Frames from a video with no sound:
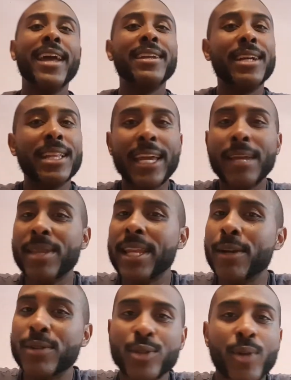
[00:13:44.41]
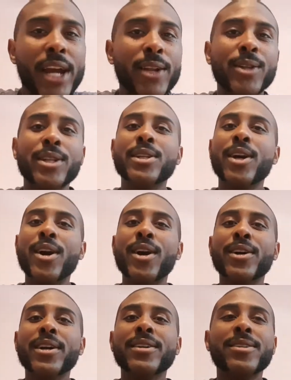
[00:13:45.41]
and claim that he was right all
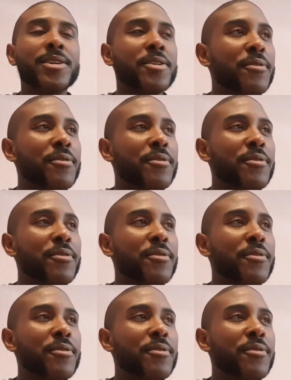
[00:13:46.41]
along.